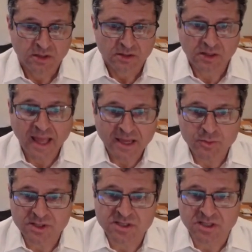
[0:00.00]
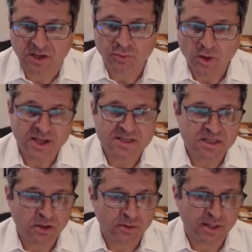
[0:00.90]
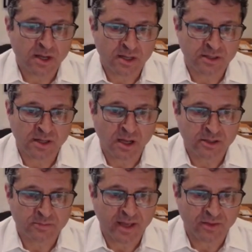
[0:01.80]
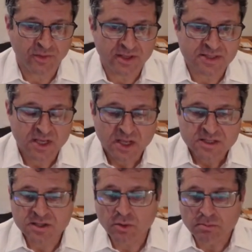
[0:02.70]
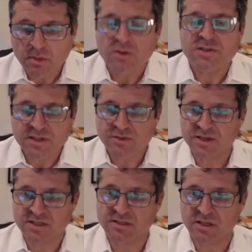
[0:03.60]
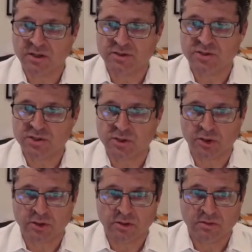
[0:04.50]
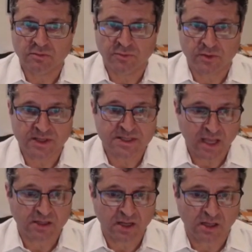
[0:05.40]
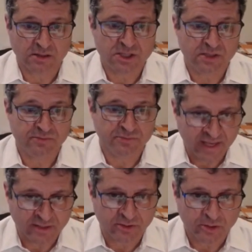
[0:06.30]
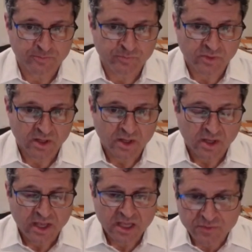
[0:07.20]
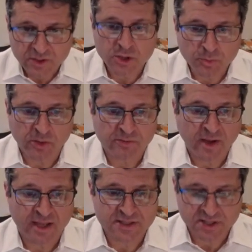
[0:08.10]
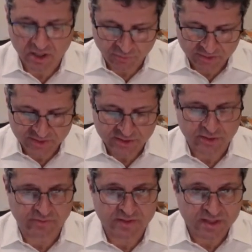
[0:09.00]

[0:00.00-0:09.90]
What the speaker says: language stuff. Why is he going on and on about this? So mostly this is a concern for the technology vendor. If you provide software as a service